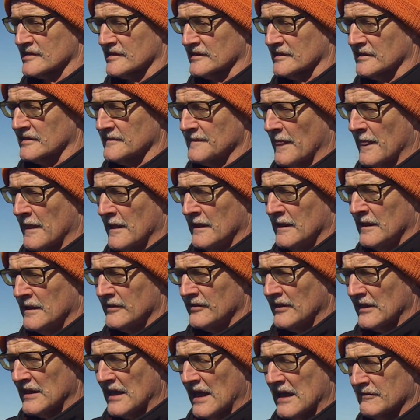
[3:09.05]
Uh,
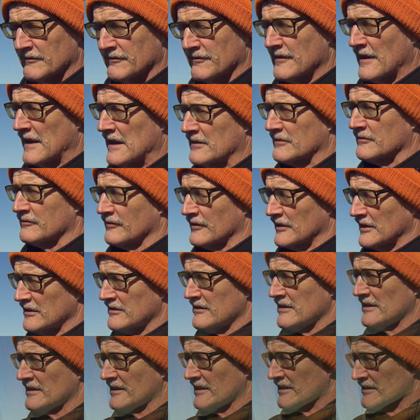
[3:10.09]
they have found
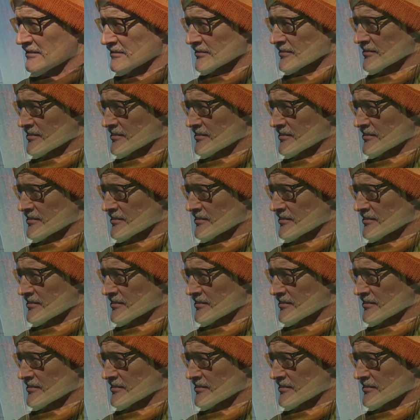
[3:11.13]
very little